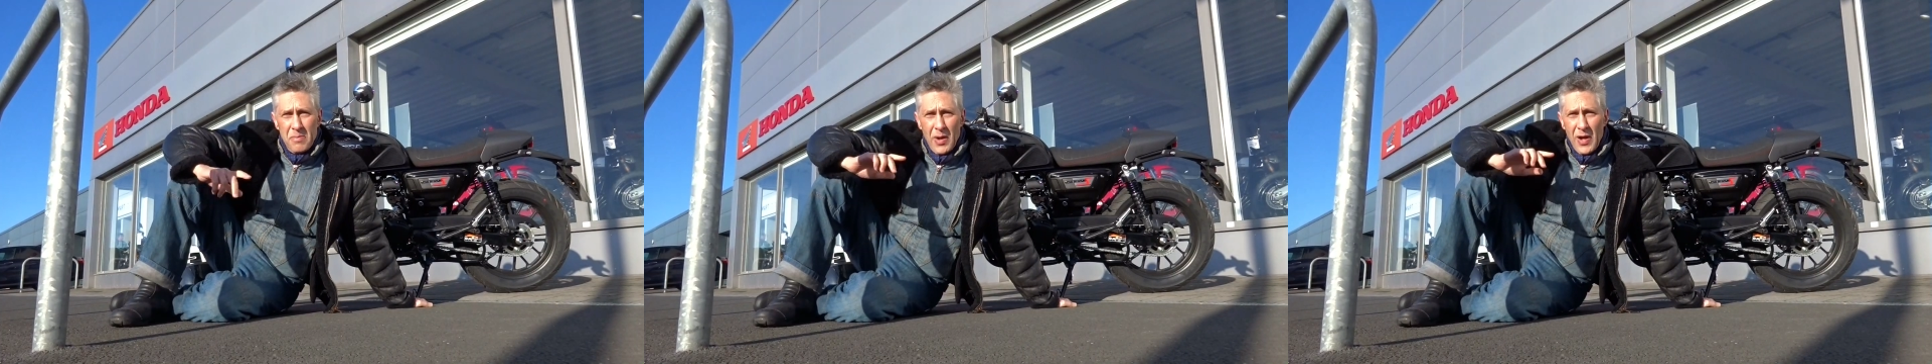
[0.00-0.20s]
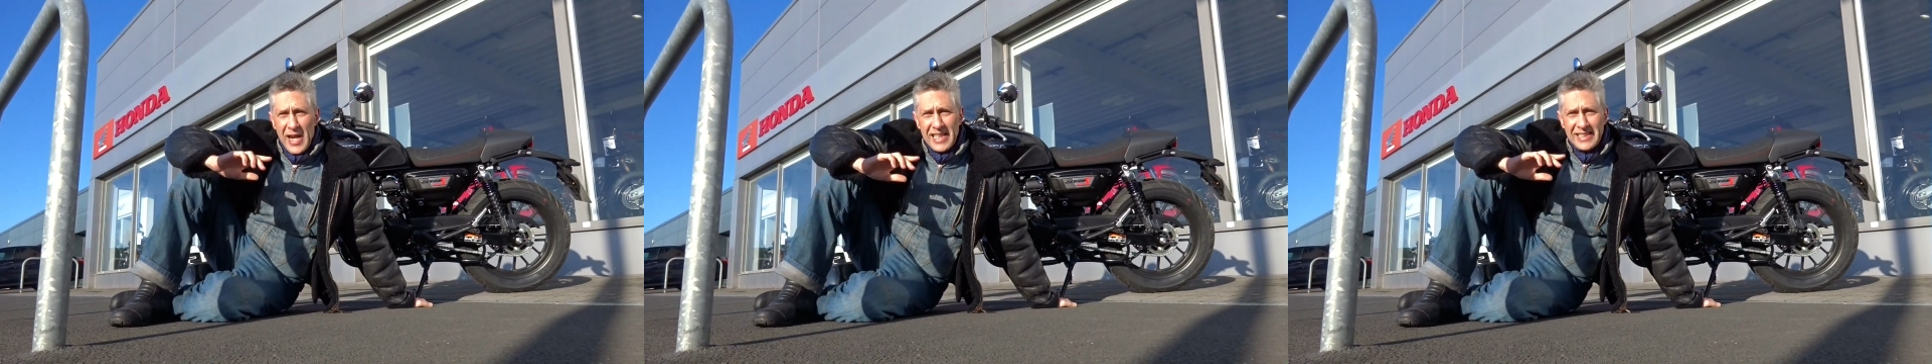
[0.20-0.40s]

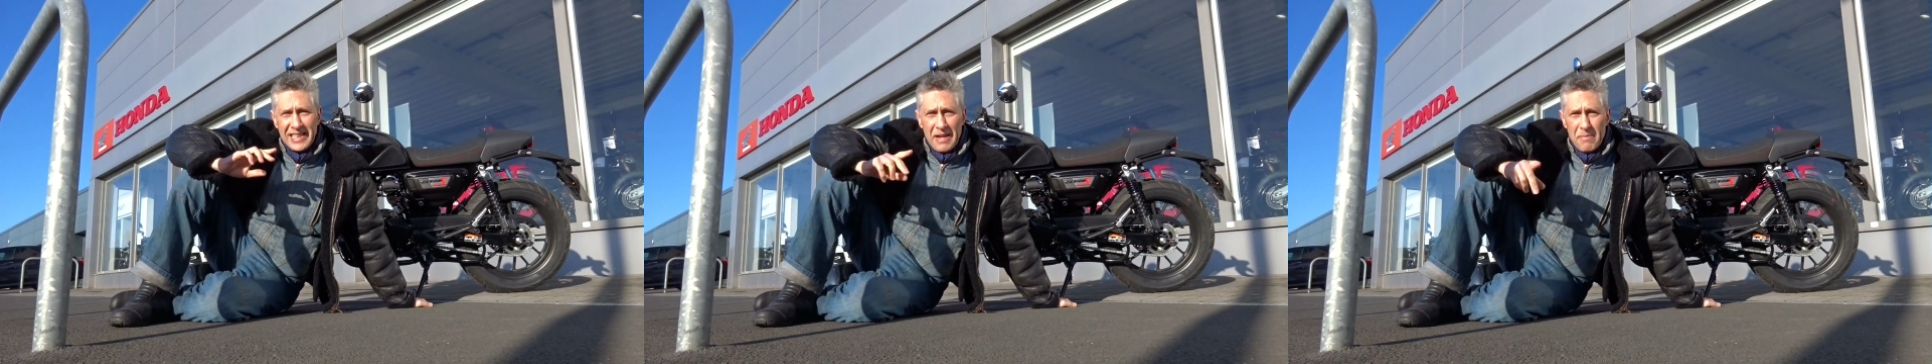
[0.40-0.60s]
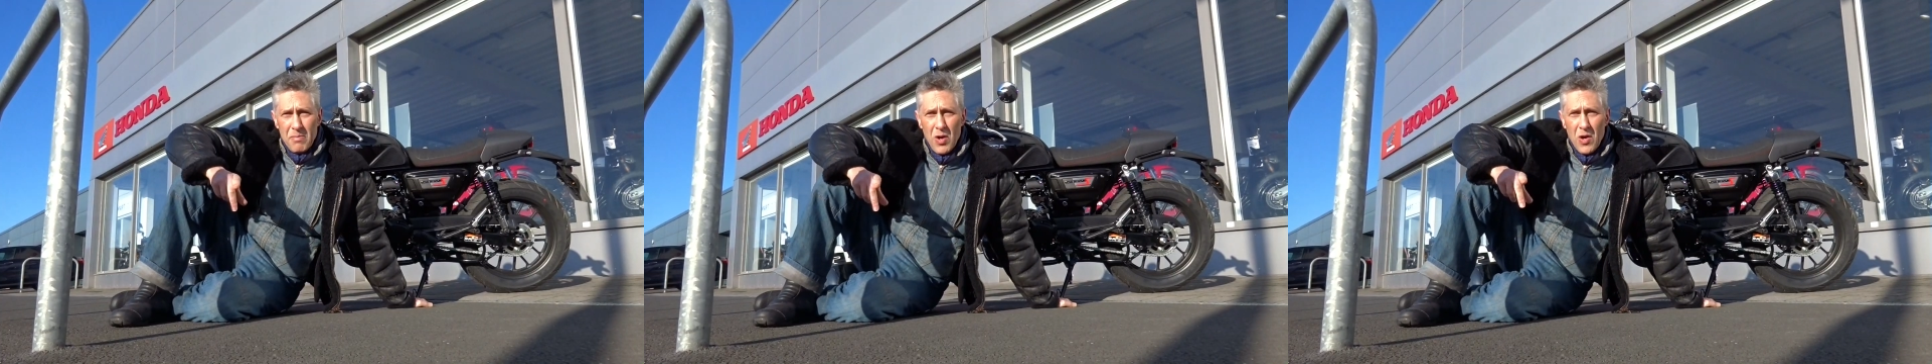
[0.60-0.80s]
but is
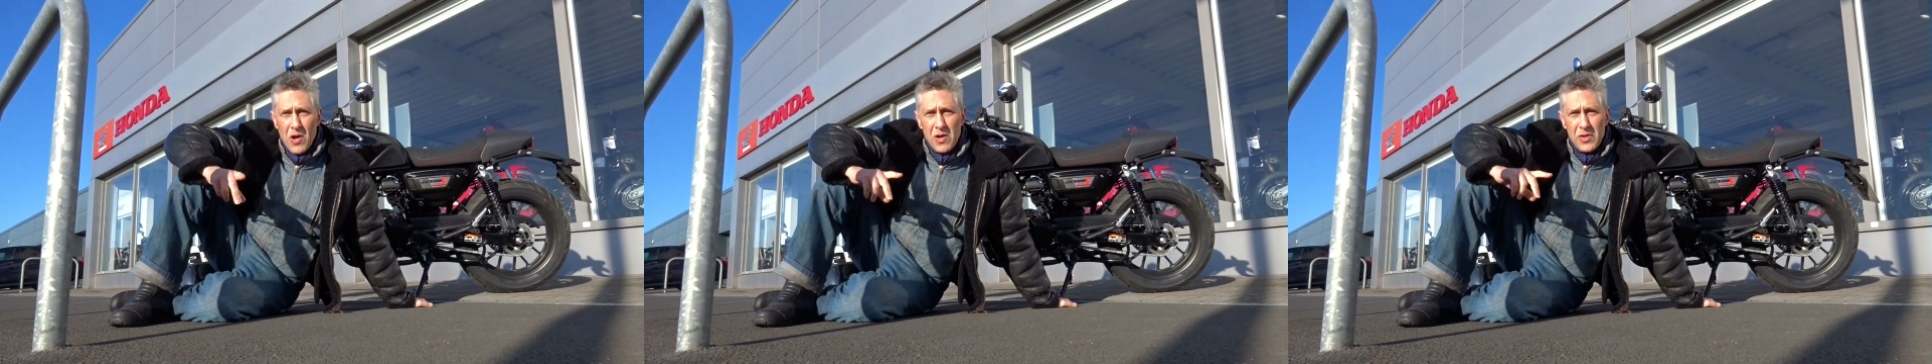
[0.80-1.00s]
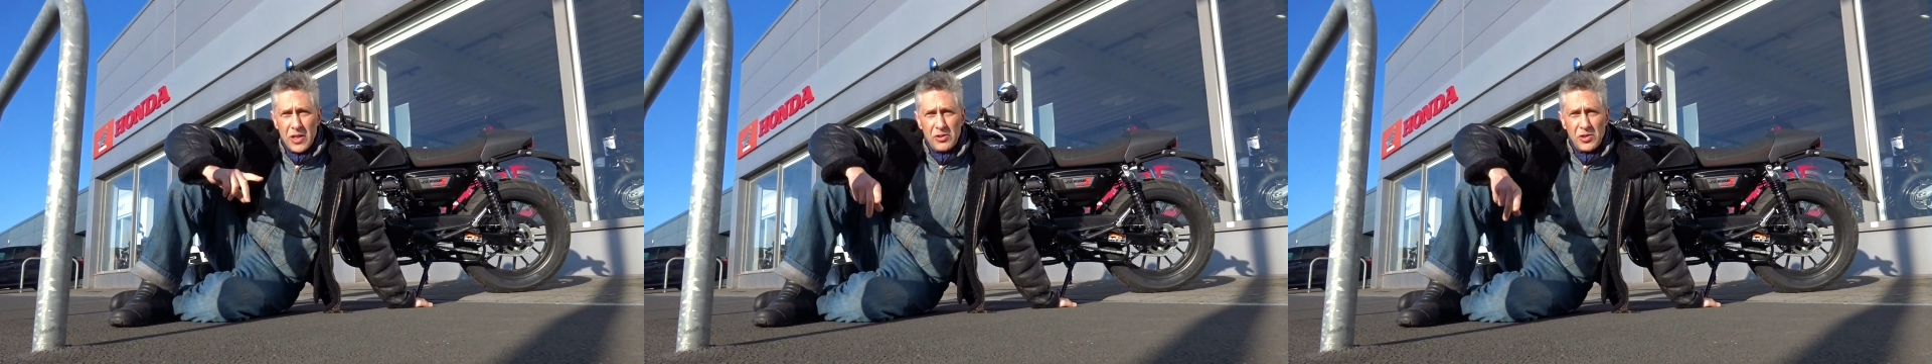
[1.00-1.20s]
it
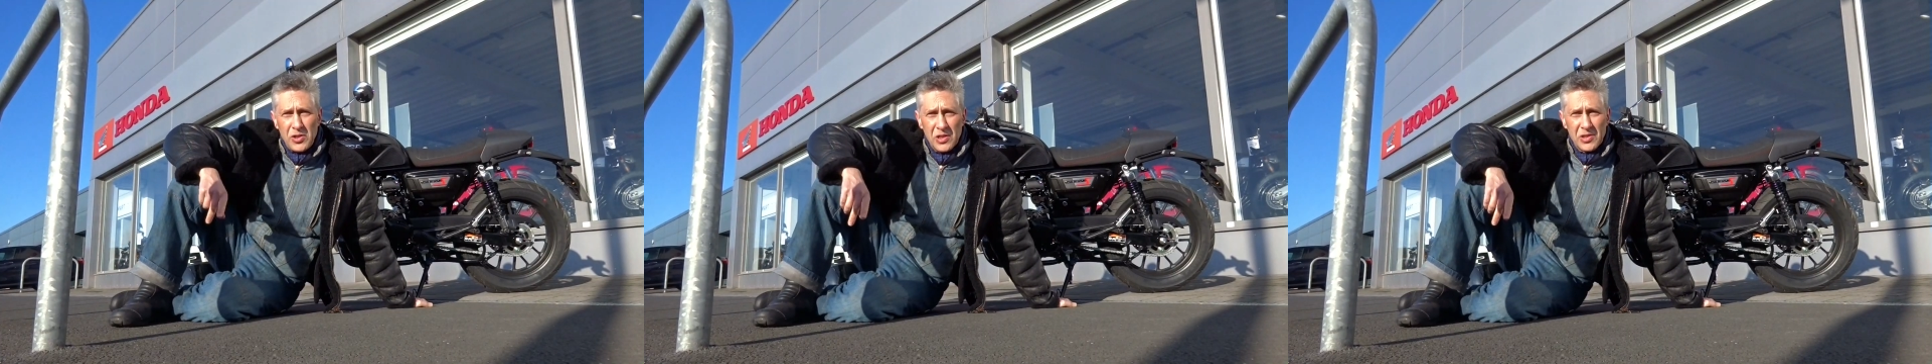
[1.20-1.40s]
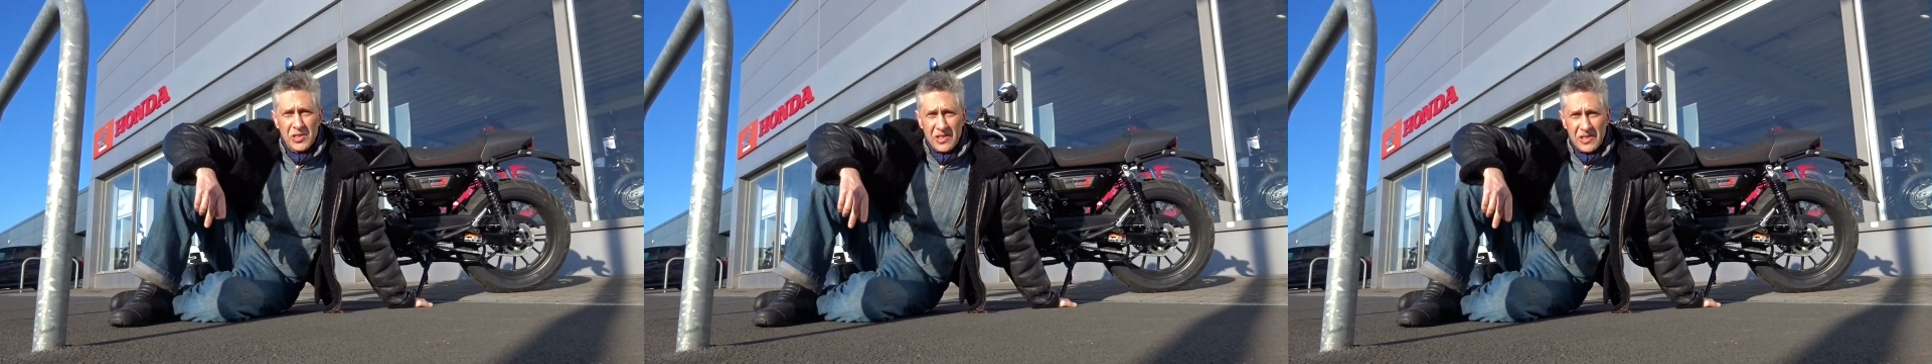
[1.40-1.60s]
more than
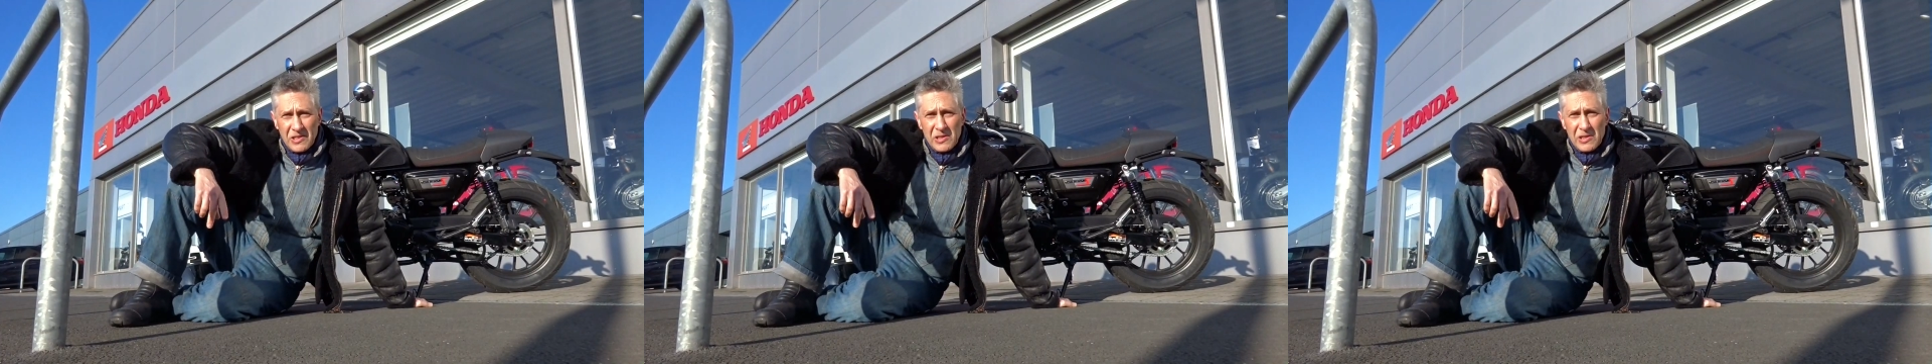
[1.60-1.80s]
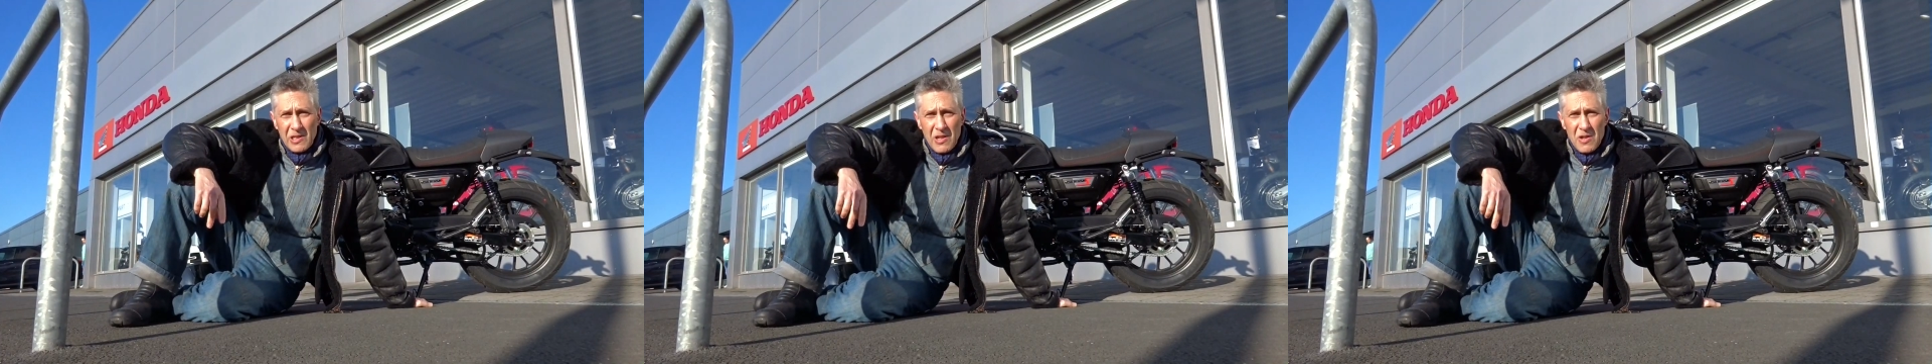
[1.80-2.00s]
just a
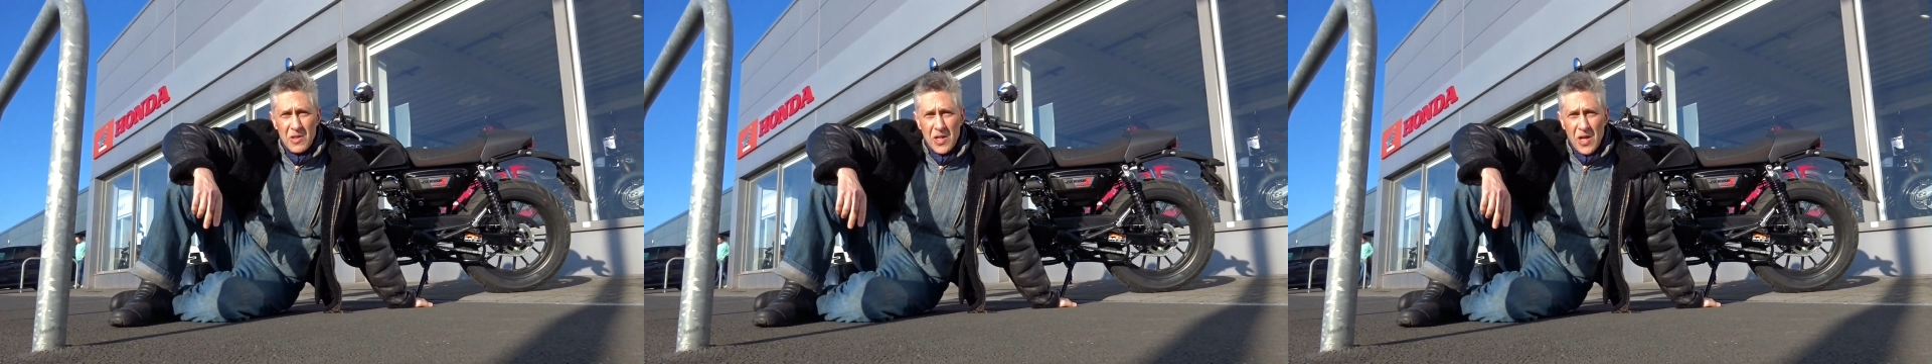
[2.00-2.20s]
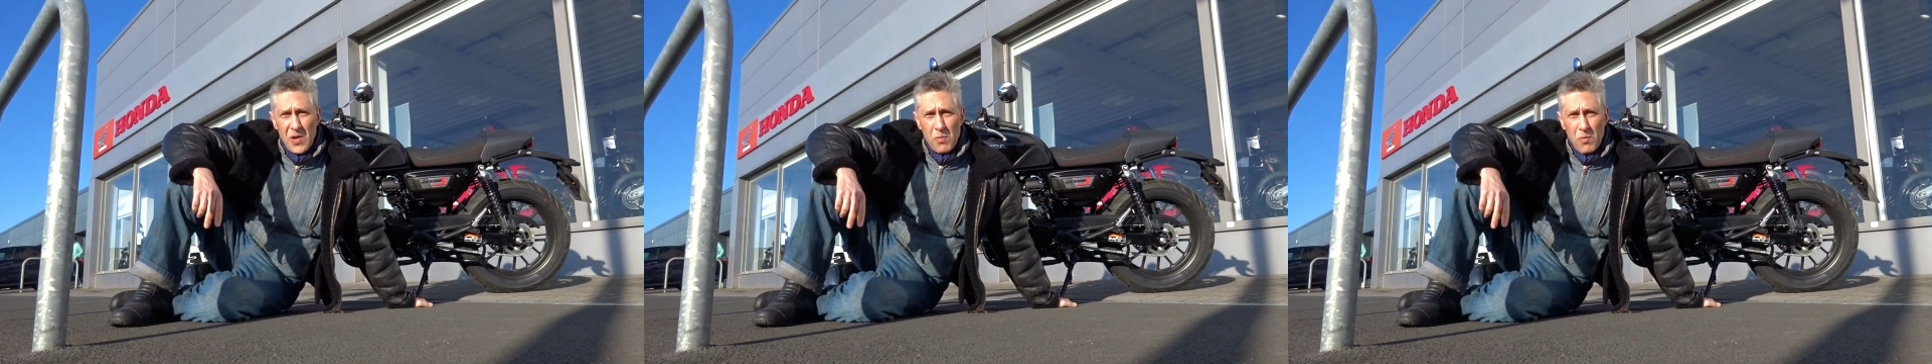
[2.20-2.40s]

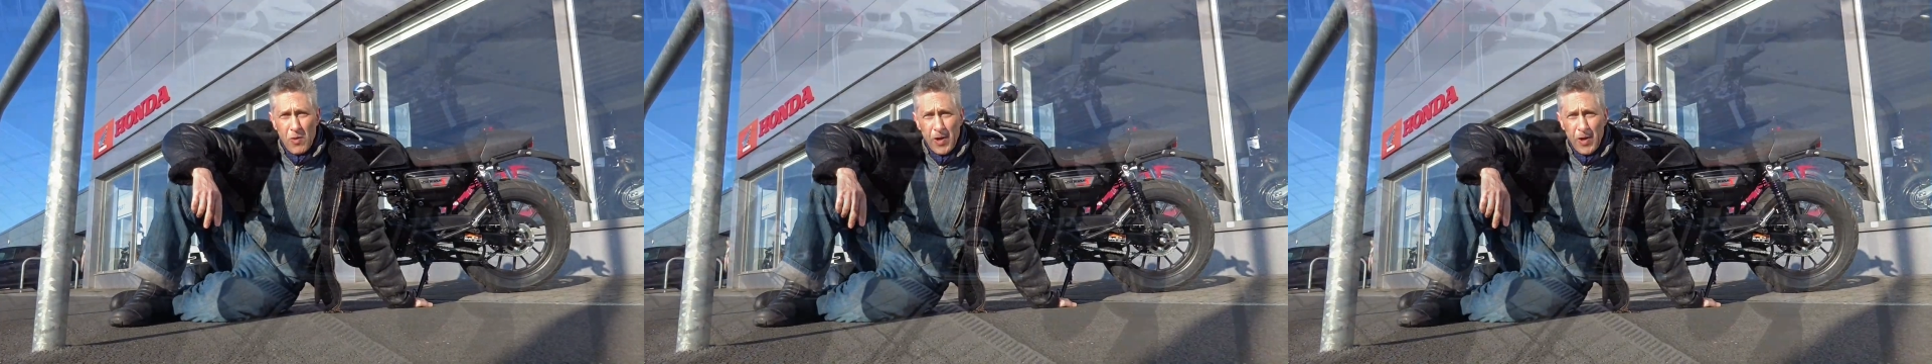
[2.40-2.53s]
slug on